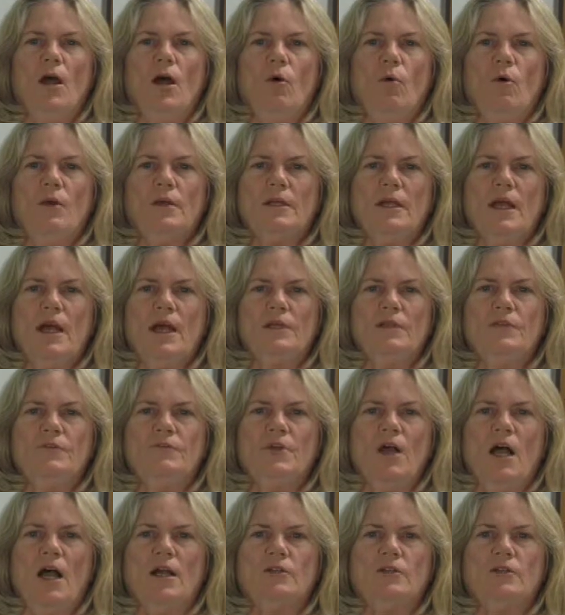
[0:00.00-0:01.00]
What kind of
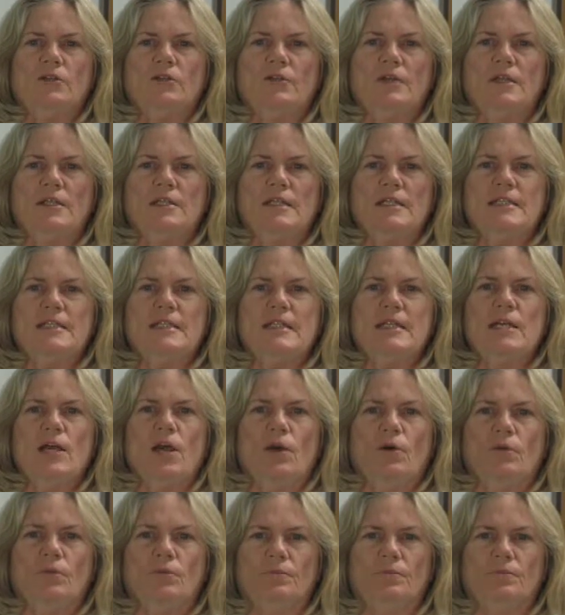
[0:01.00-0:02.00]
doctor is a D.O.?
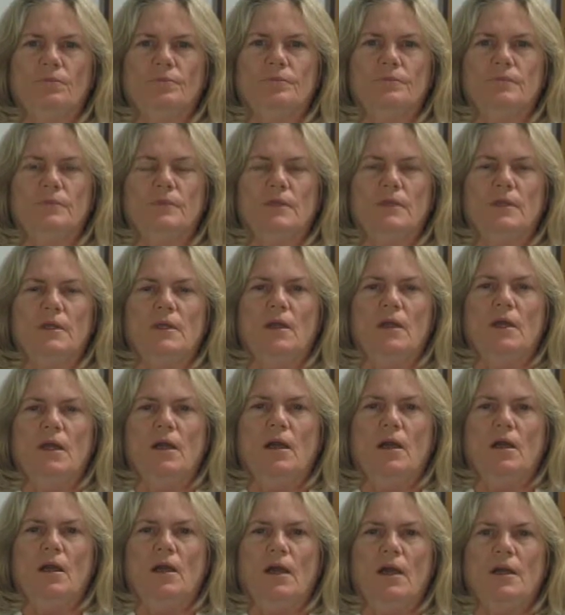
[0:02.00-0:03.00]

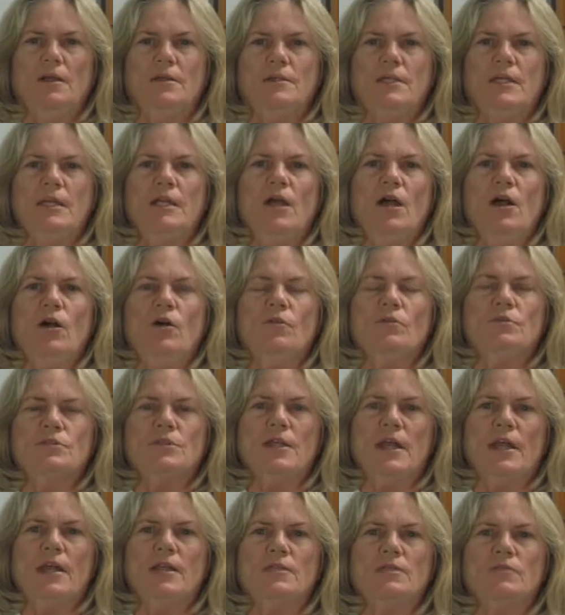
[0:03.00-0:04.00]
A D.O.
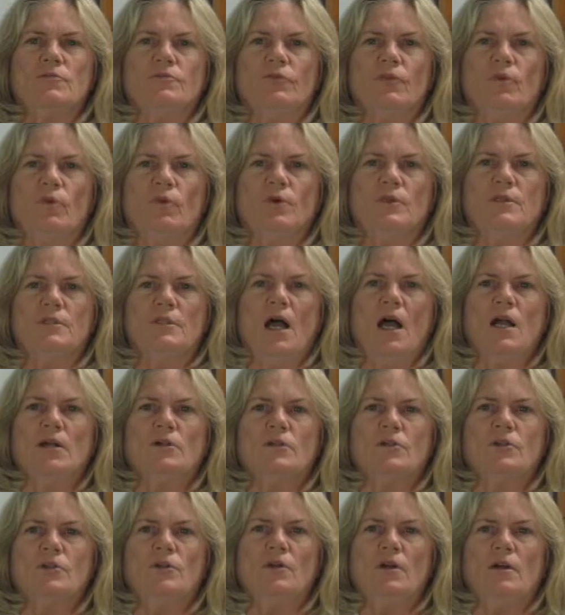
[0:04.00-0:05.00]
stands for
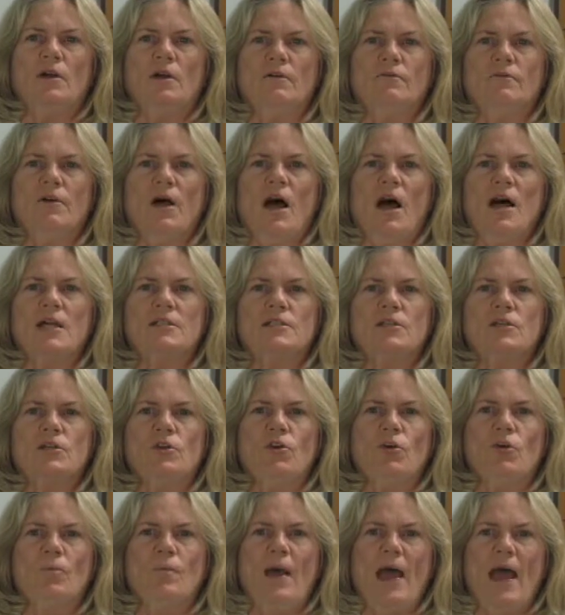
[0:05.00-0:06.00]
Doctor of
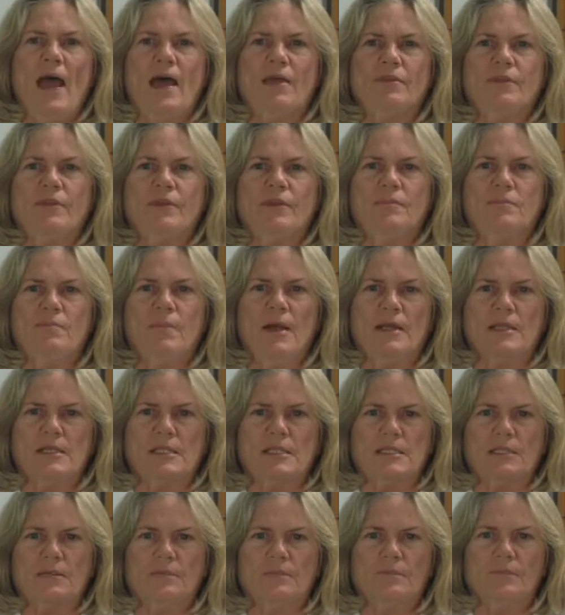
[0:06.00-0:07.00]
Osteopathic
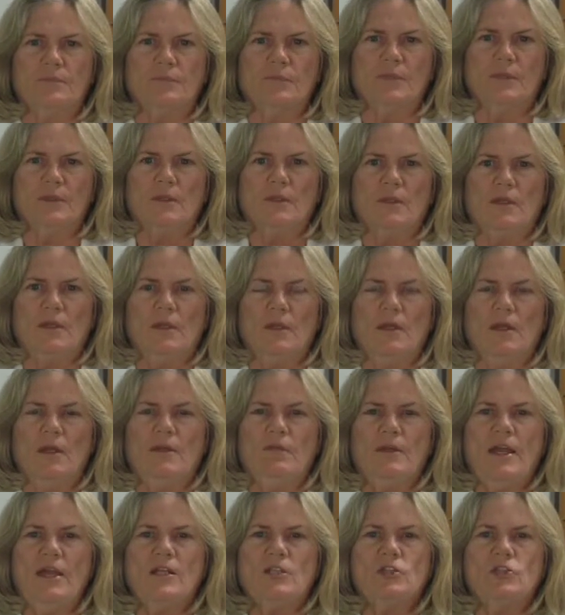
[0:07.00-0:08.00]
Medicine.
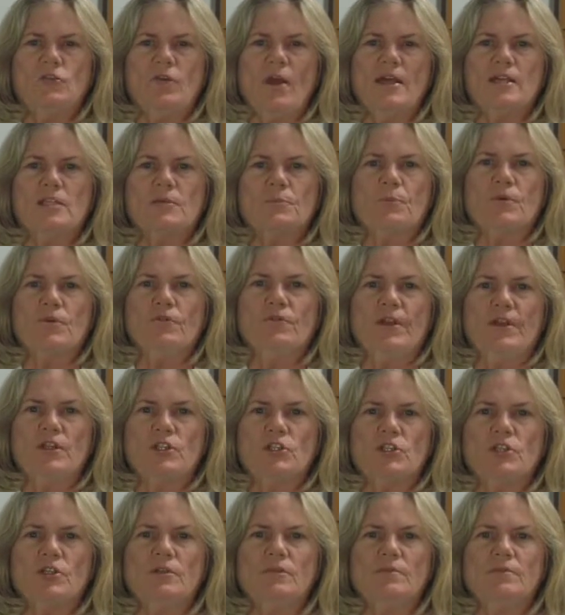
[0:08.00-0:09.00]
They stress
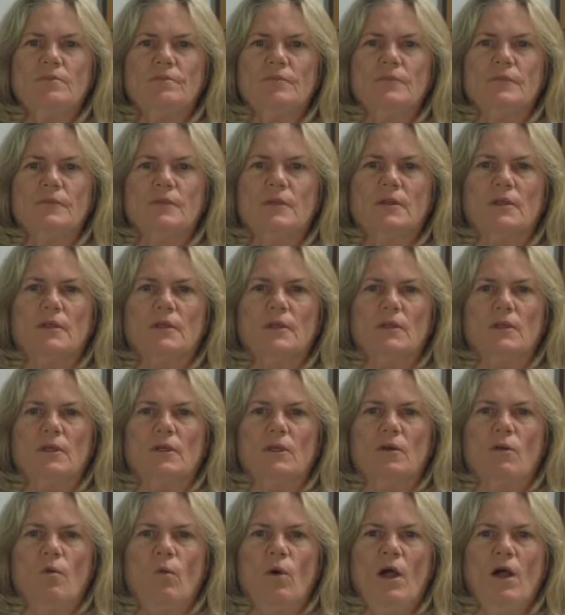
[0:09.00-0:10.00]
prevention,
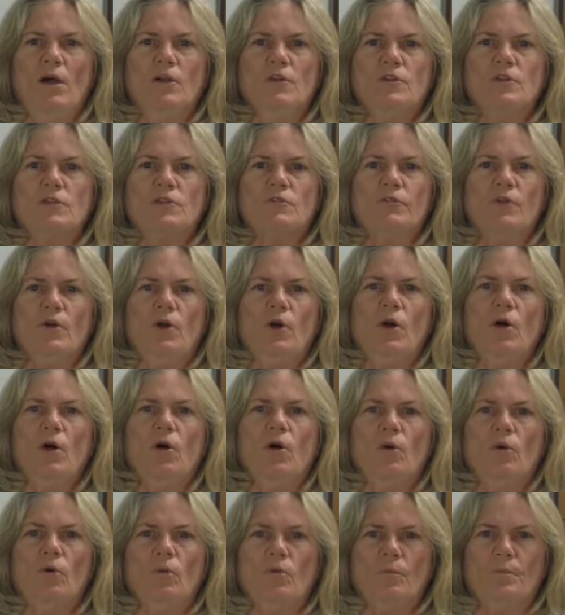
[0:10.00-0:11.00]
wellness for
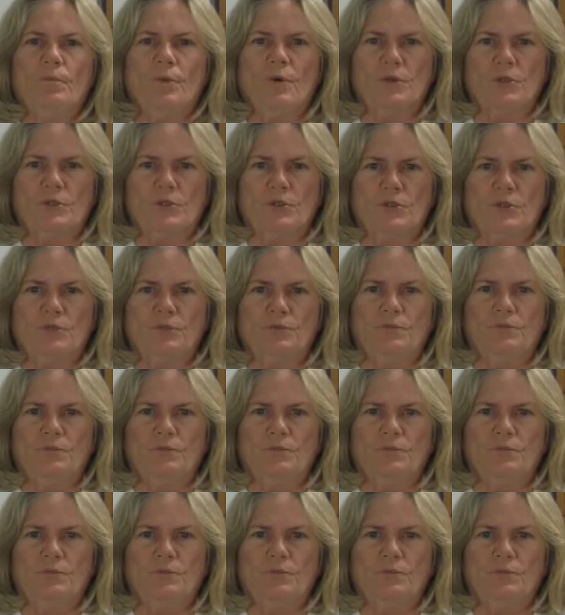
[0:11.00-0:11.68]
whole person.